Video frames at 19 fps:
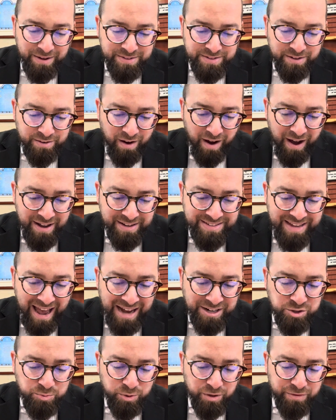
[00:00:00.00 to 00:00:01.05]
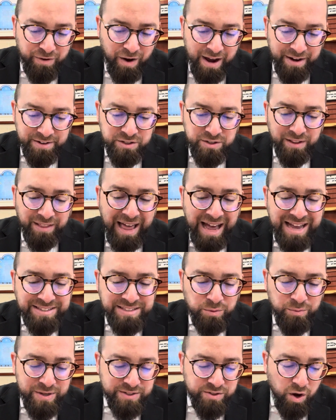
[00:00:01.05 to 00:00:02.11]
God's attribute of kindness. So the last
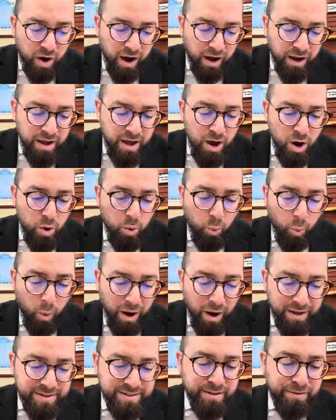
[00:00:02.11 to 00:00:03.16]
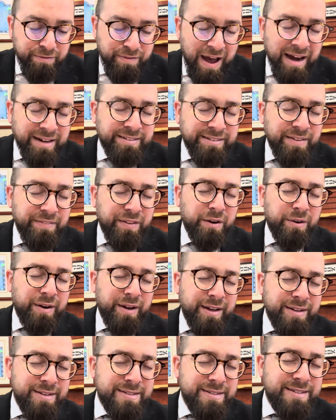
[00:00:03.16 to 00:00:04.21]
thing we saw was the fact that there
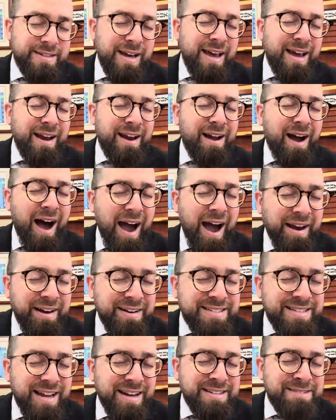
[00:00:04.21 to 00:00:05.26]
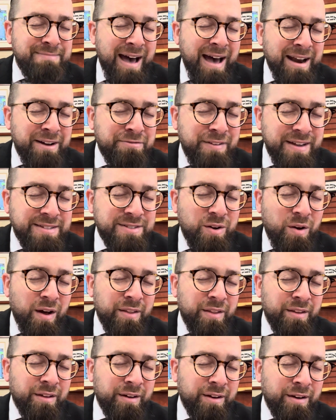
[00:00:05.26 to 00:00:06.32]
is kindness that is manifest
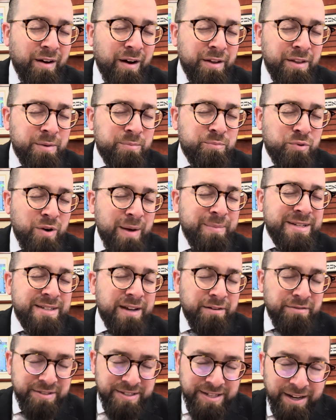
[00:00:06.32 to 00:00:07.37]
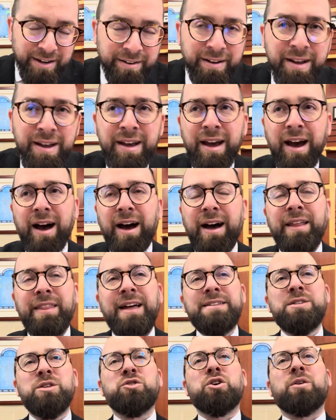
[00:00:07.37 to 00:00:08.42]
on the premise of din.
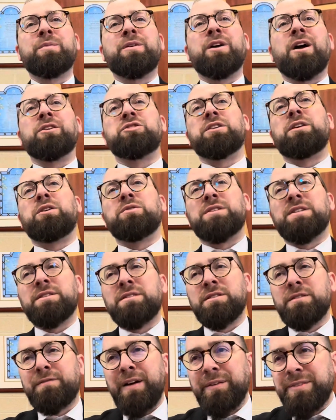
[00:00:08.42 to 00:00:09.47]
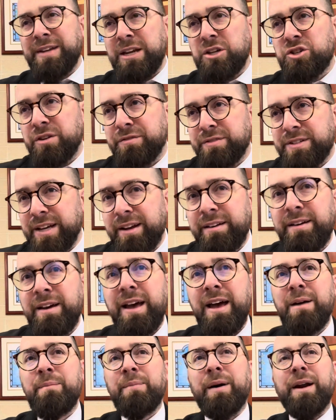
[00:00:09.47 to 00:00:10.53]
That's the terminology they use. It's the foundation of din,
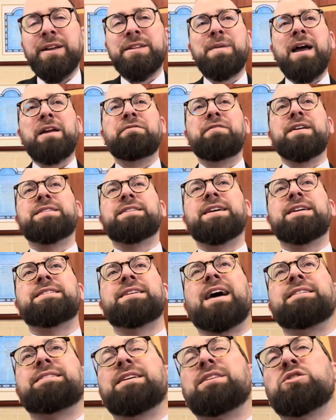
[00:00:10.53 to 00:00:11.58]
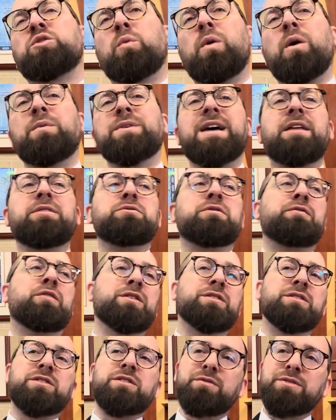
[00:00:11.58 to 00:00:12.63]
but it's manifest as chesed. So what was that? It's referring
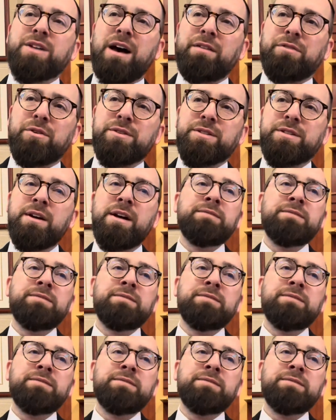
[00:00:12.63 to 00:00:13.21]
to schus avos.